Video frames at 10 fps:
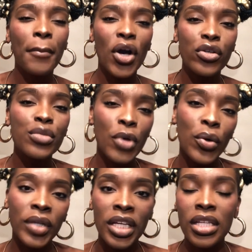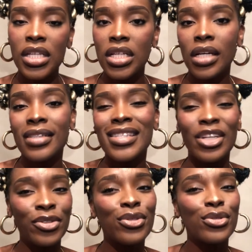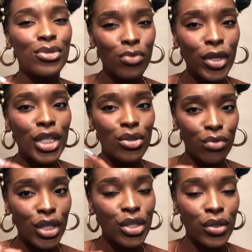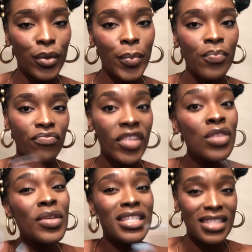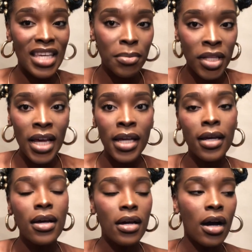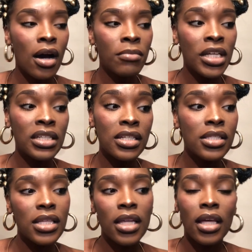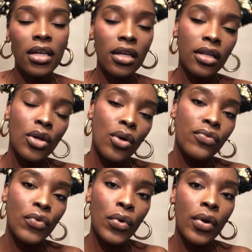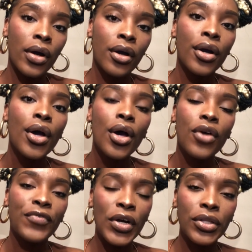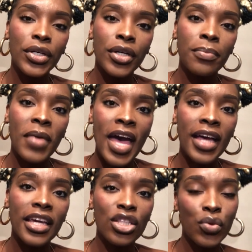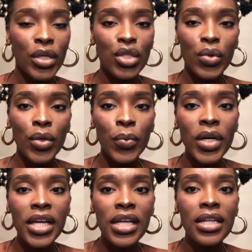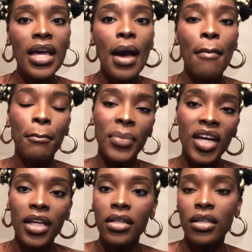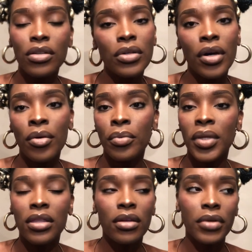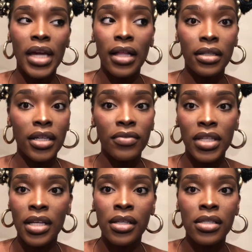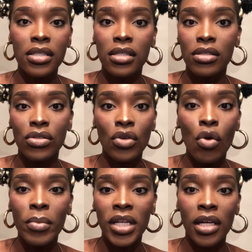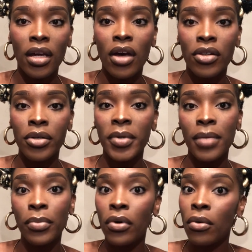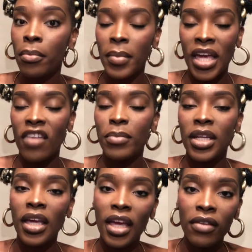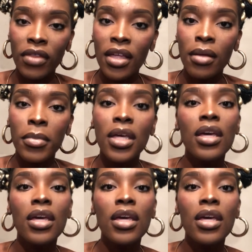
postpone it until 2022. That's what it seemed like. They did say they could go for further back in 2021, but you know, with the reality of things, so many other people may have been ahead of them.